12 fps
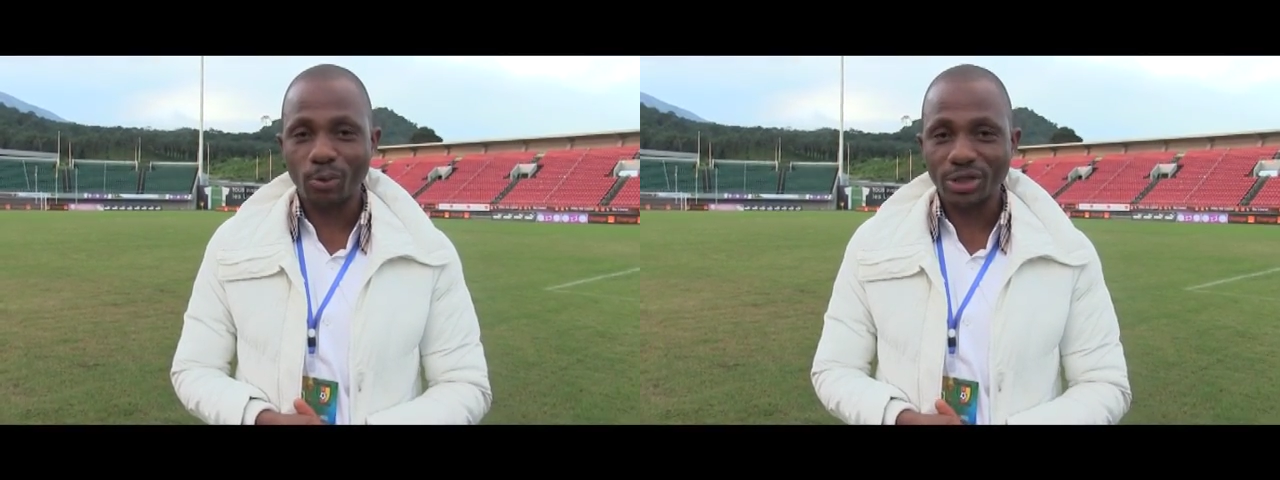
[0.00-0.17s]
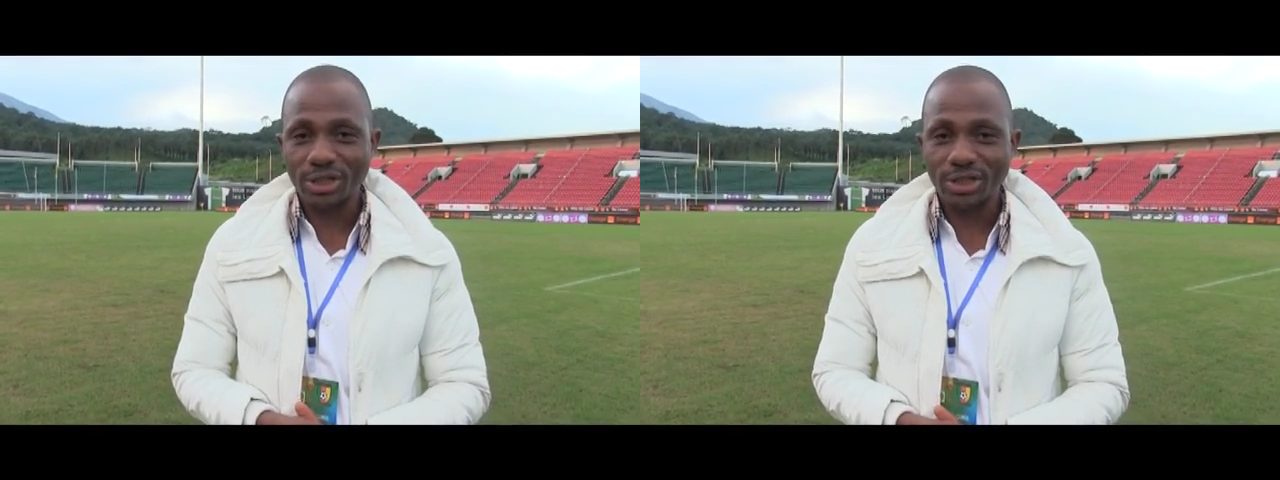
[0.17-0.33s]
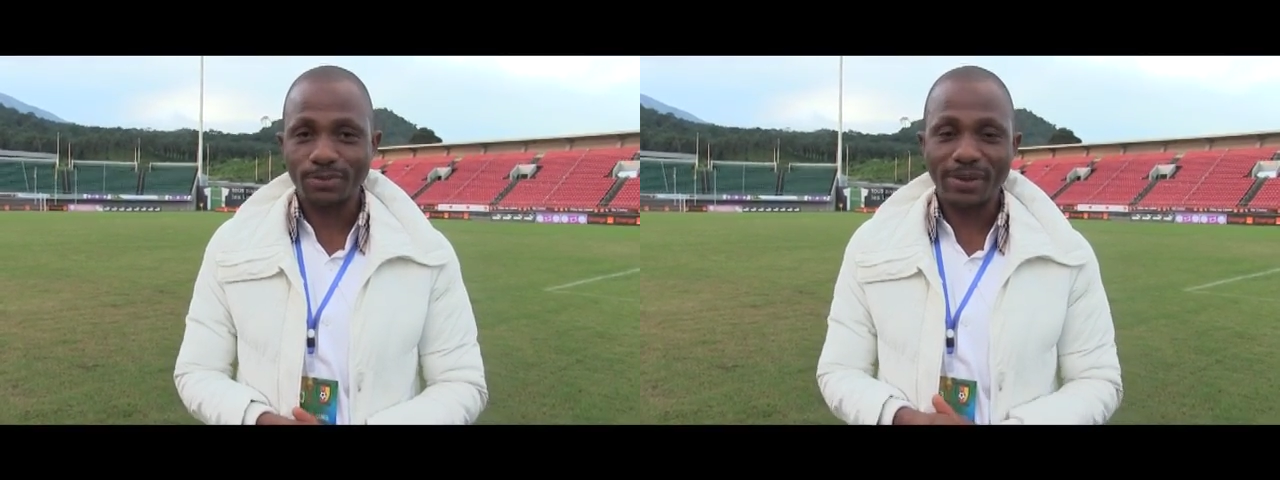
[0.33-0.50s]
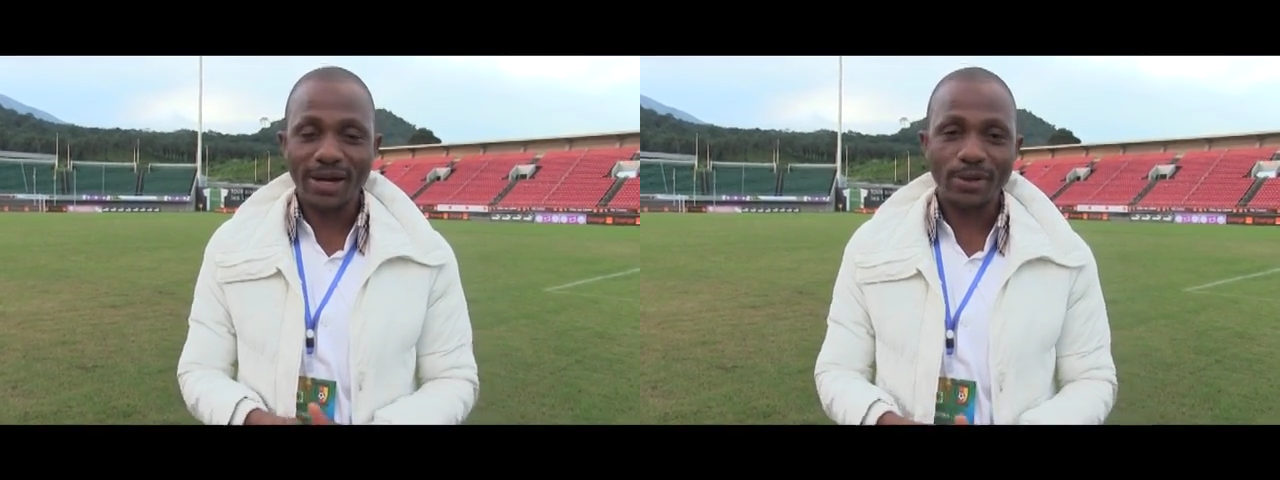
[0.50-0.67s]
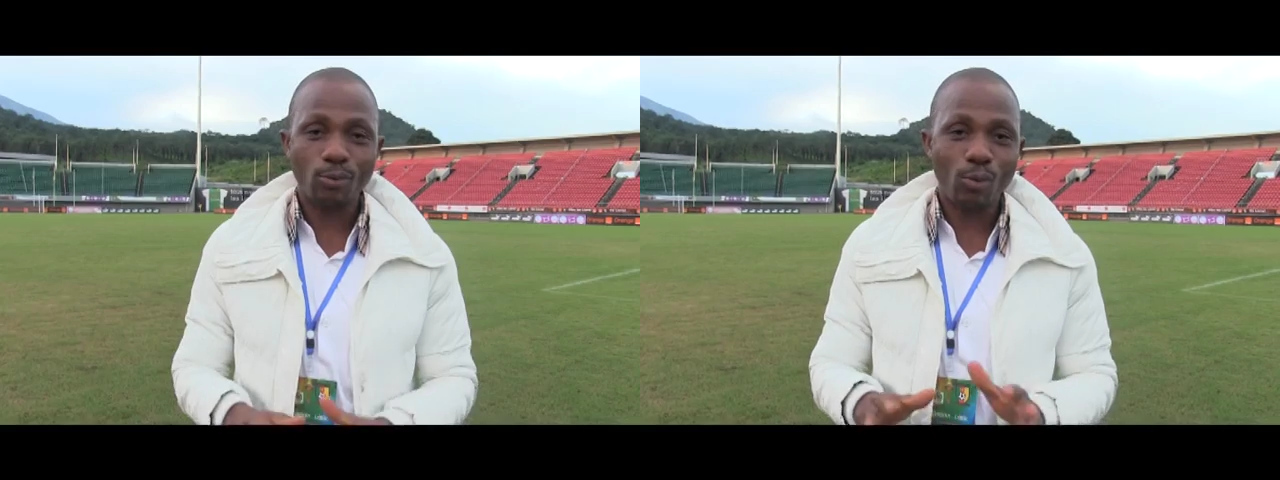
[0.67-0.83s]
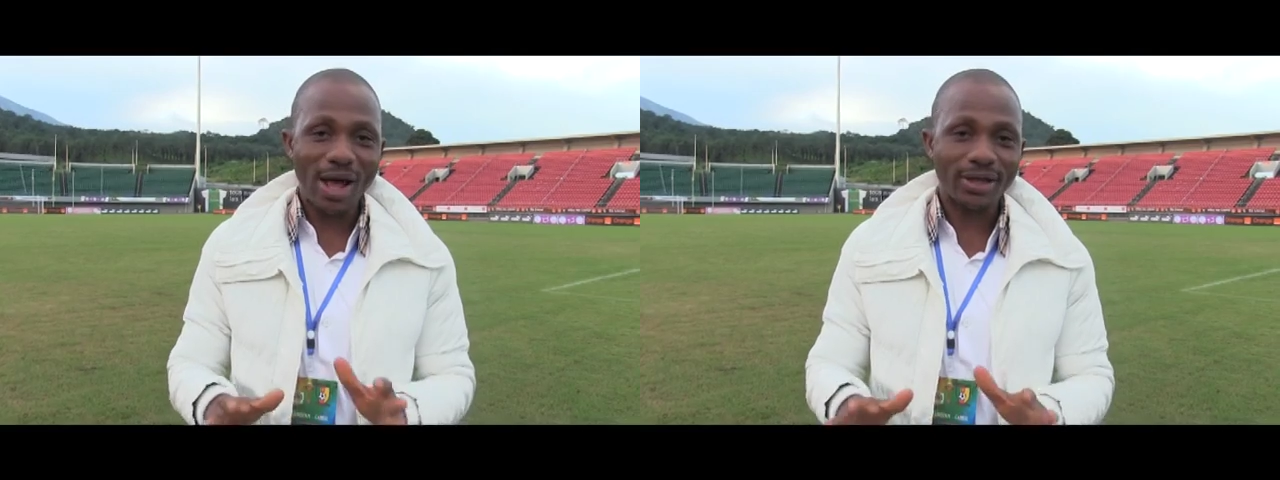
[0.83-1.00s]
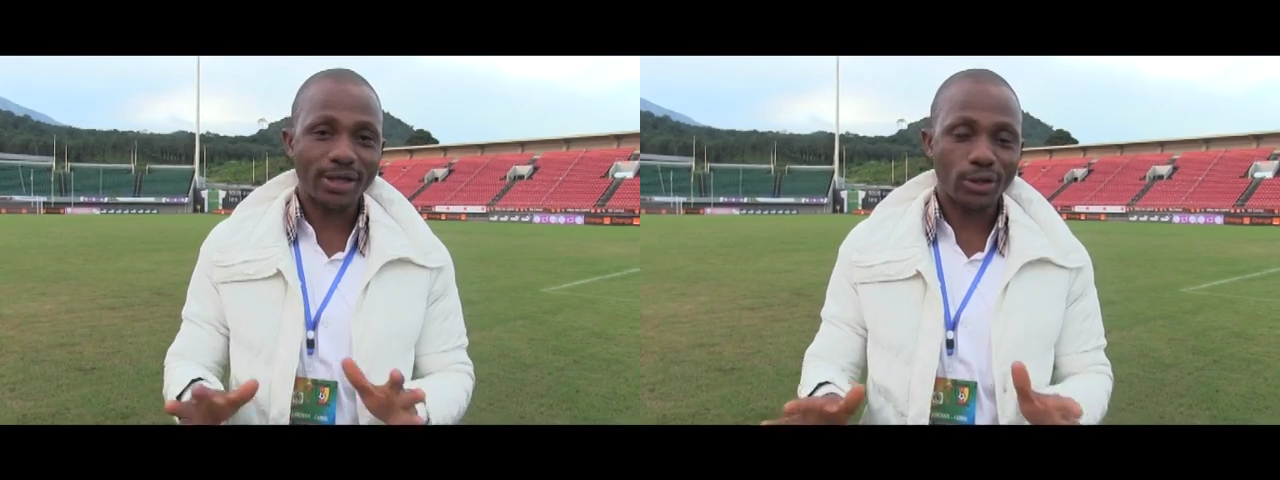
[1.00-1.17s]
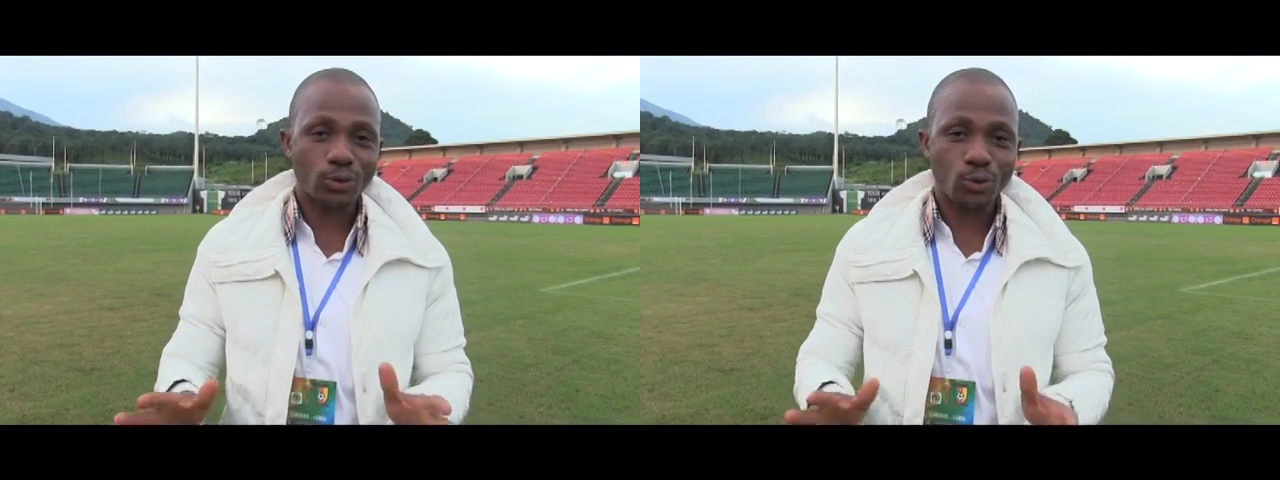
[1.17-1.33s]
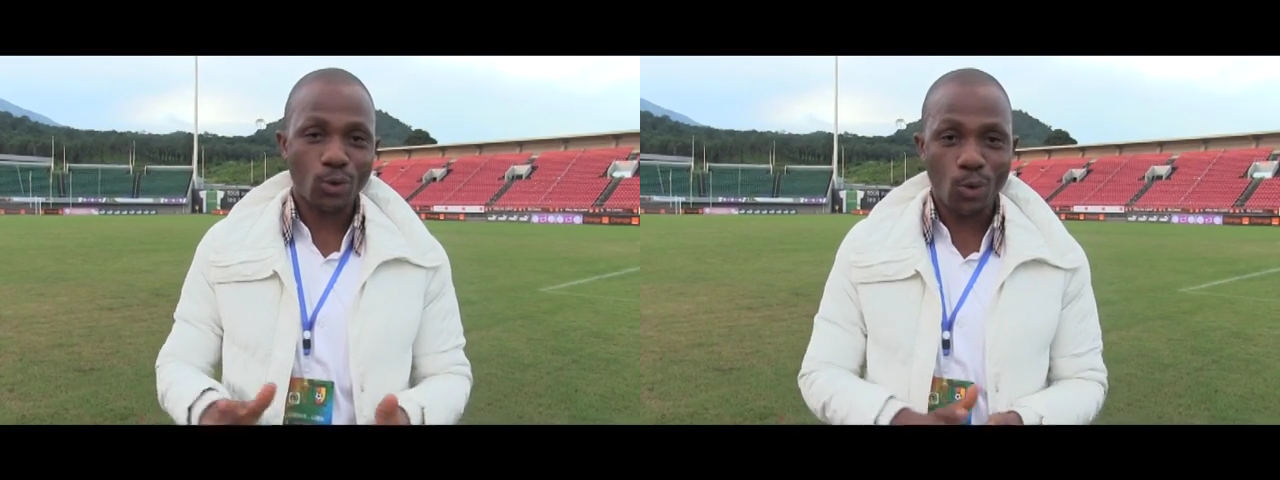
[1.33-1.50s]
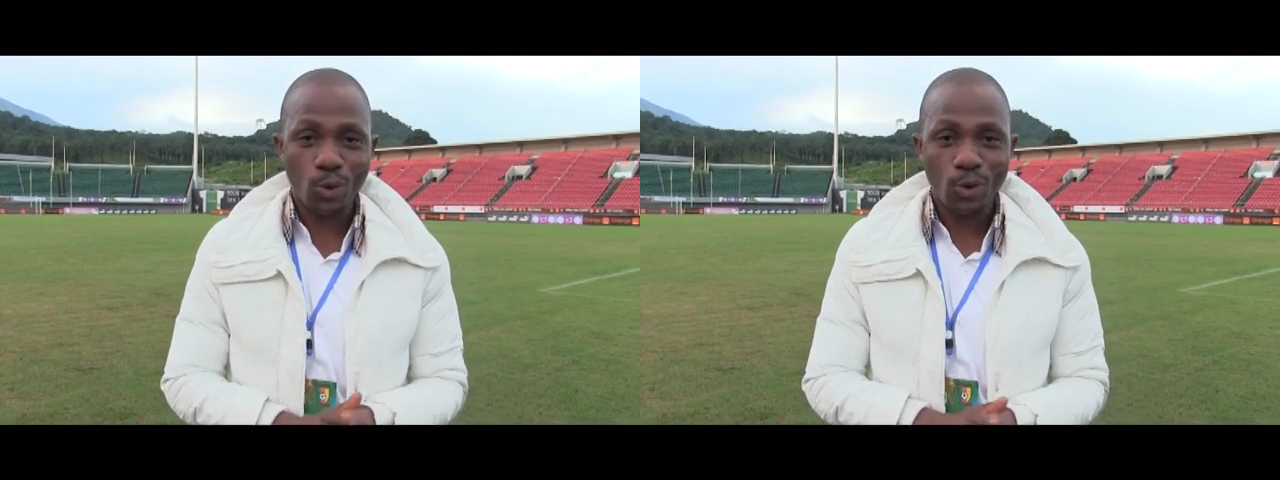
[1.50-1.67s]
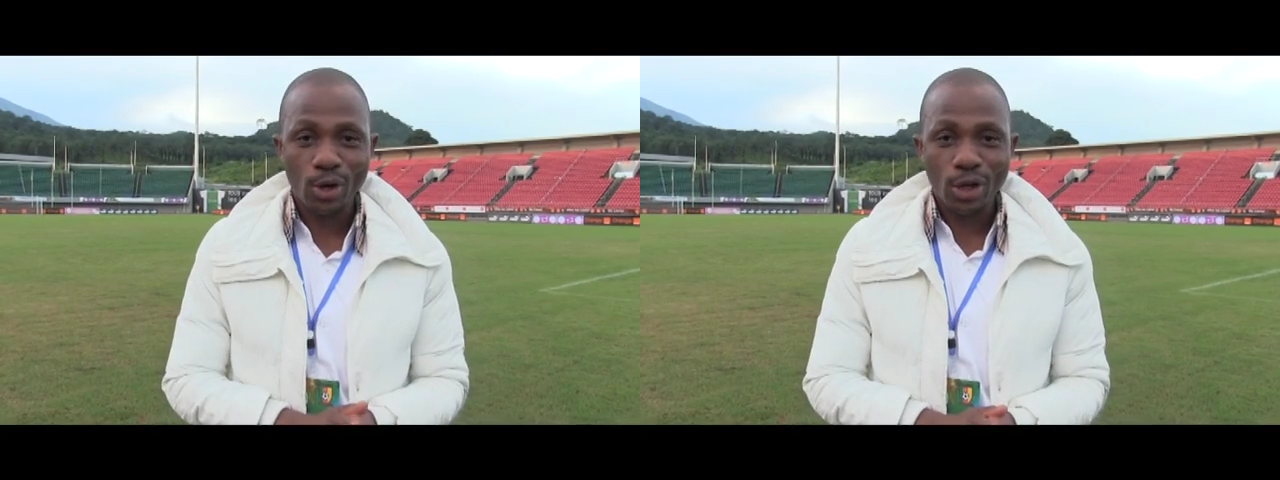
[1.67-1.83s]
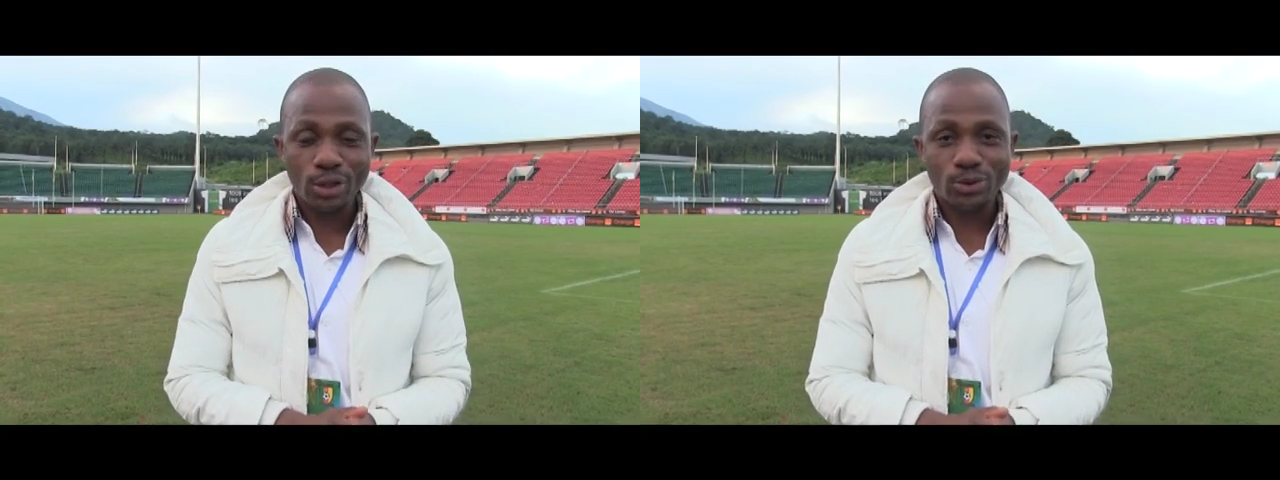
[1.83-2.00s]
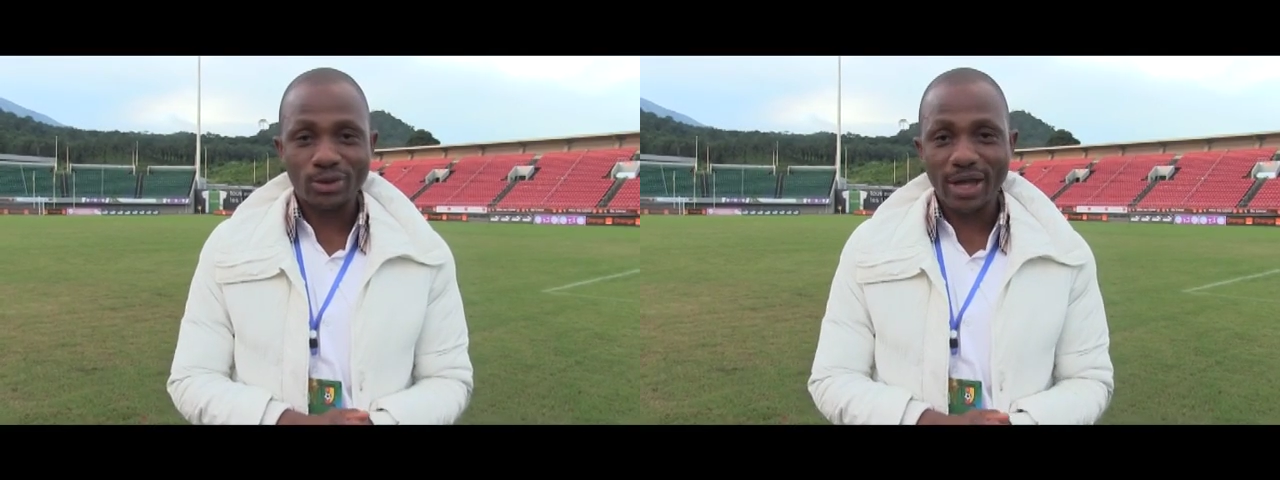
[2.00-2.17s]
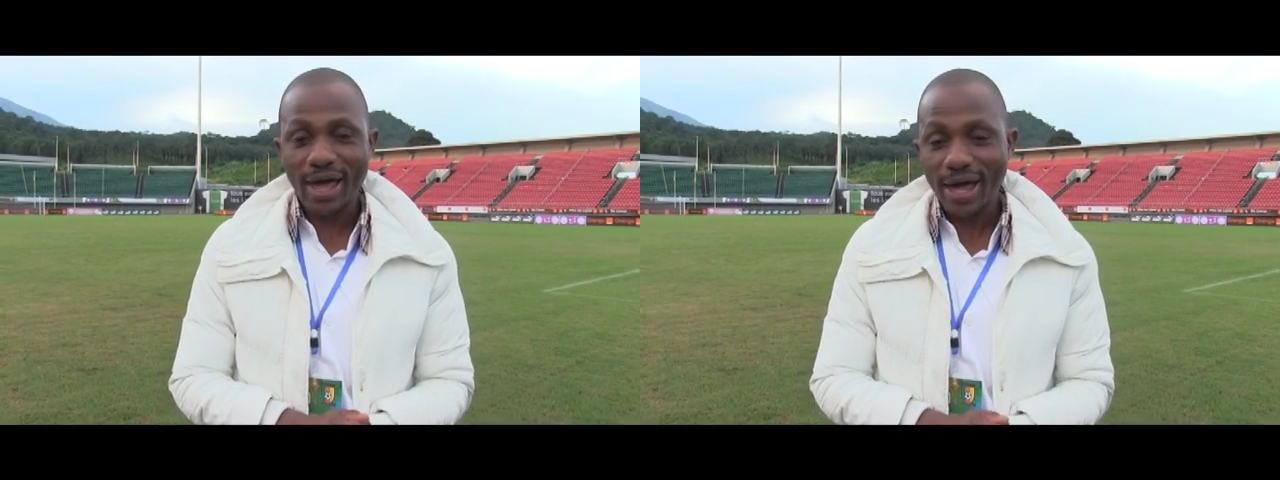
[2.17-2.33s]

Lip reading: which is barely one day to go to the